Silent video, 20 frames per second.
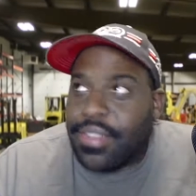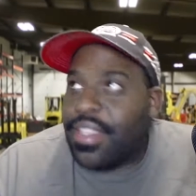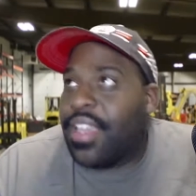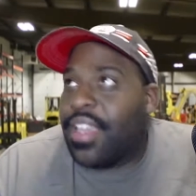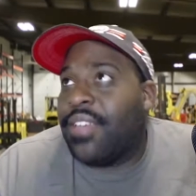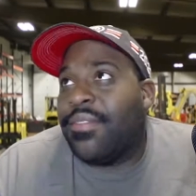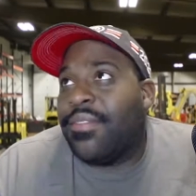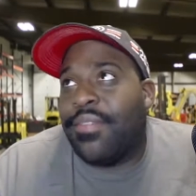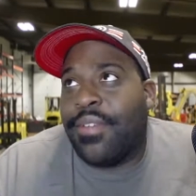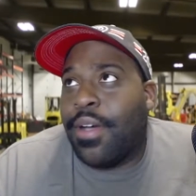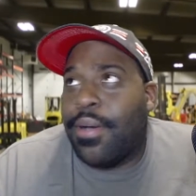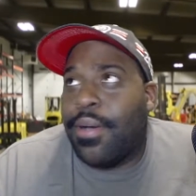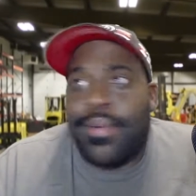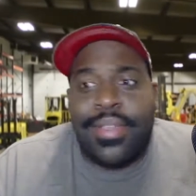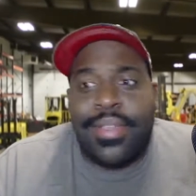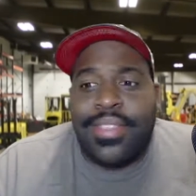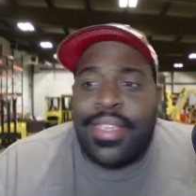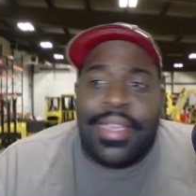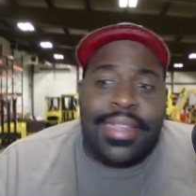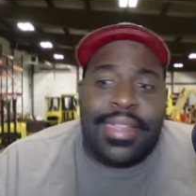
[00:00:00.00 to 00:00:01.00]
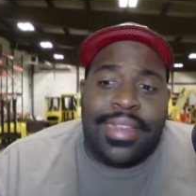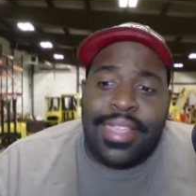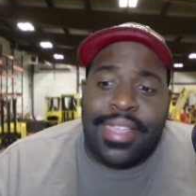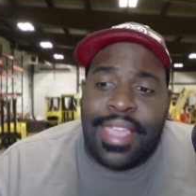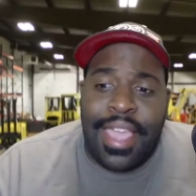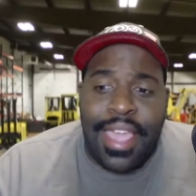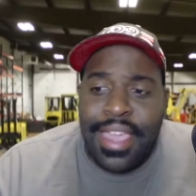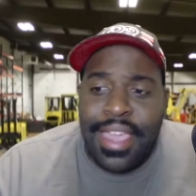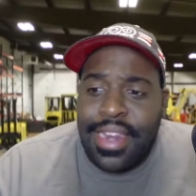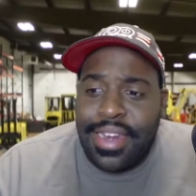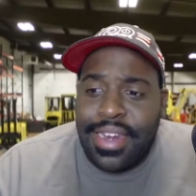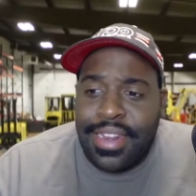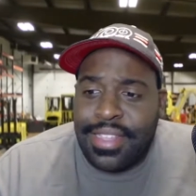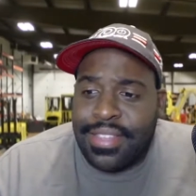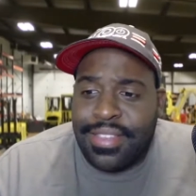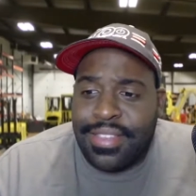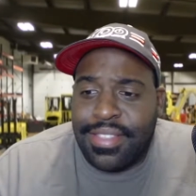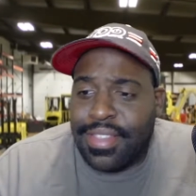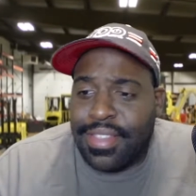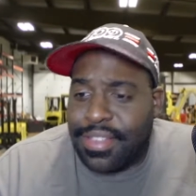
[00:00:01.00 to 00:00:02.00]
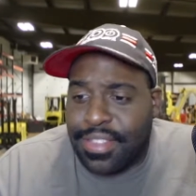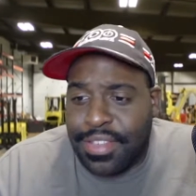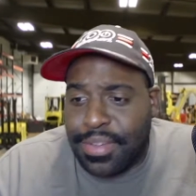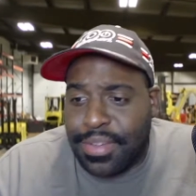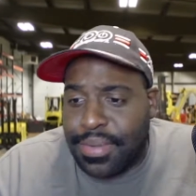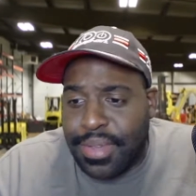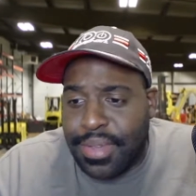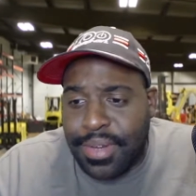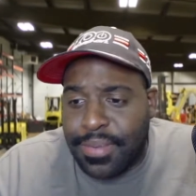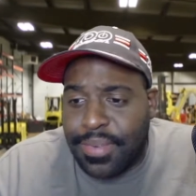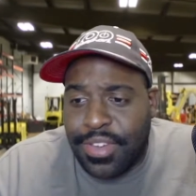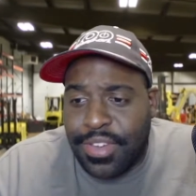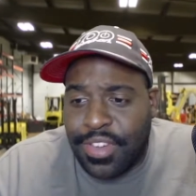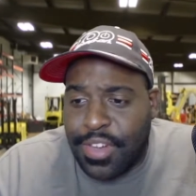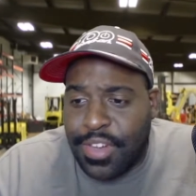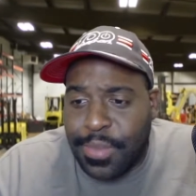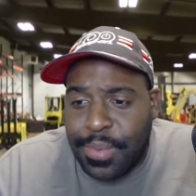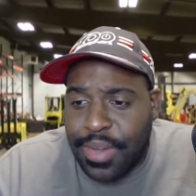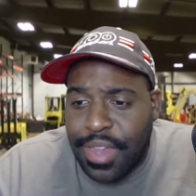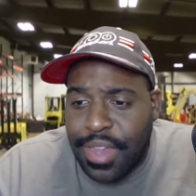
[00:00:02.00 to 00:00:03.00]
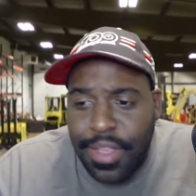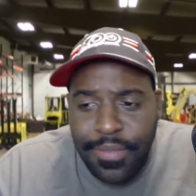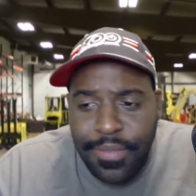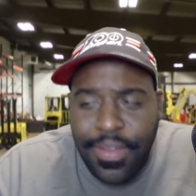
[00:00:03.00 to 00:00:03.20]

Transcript: I've always had the Canon and stuck to it. It was cheap enough.